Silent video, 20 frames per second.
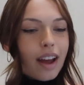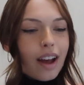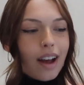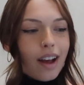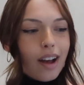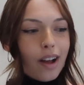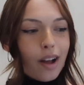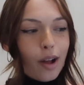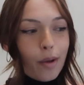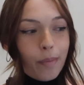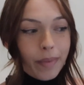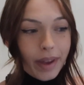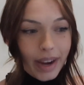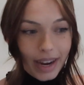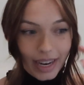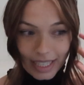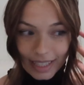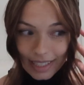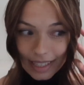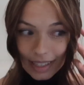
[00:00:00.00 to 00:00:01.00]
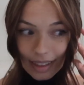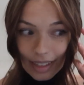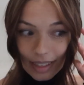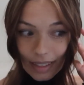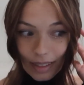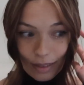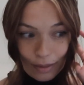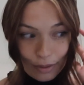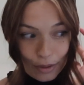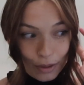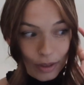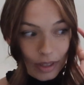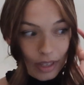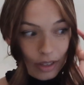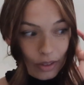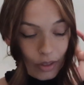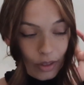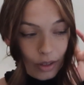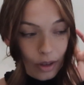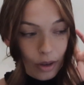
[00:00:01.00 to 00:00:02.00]
I did this a few
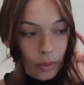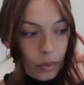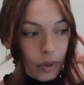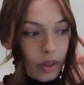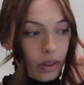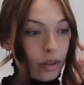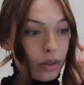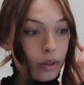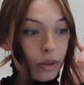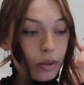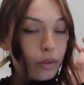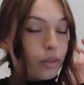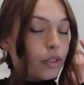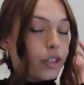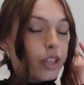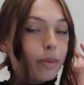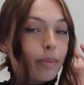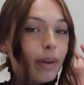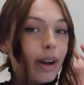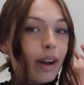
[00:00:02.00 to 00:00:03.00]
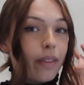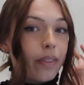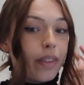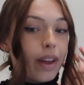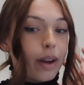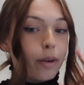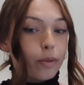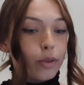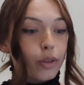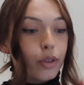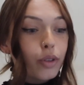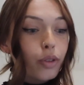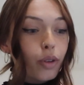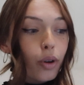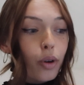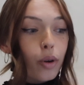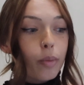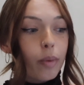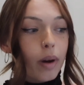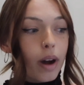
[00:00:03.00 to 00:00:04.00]
years ago with the Gucci belt that was
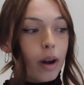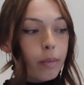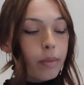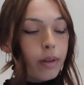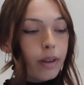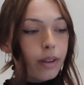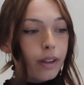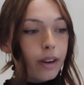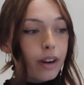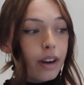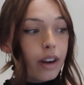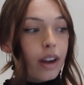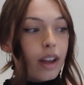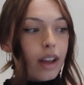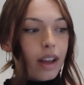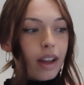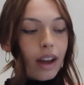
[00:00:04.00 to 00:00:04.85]
so popular.